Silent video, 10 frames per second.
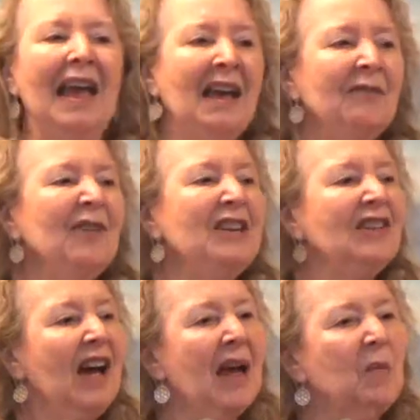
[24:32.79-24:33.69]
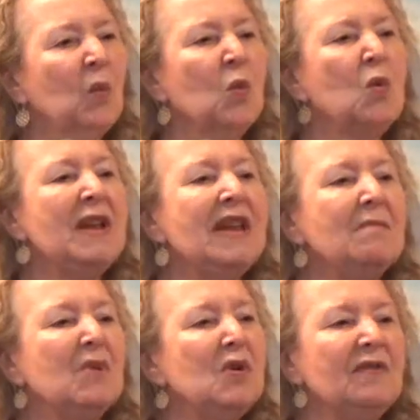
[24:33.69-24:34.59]
Every time
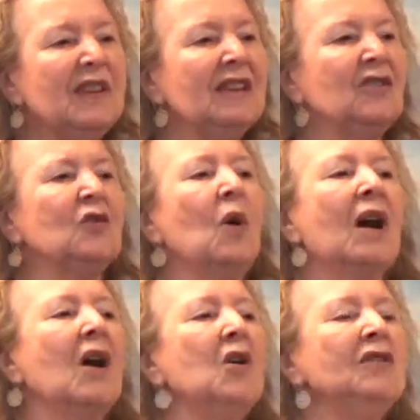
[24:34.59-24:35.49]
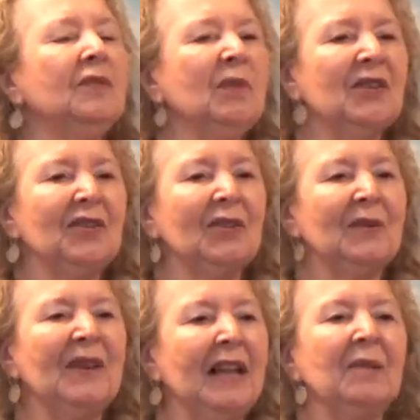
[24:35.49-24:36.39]
we move into our own spiritual
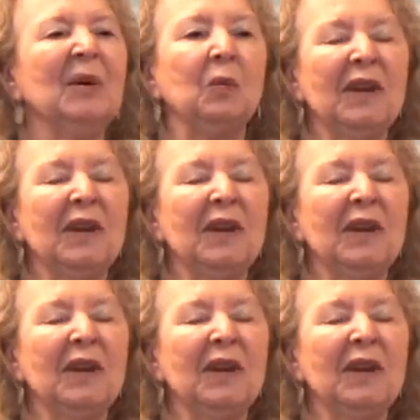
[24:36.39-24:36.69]
development,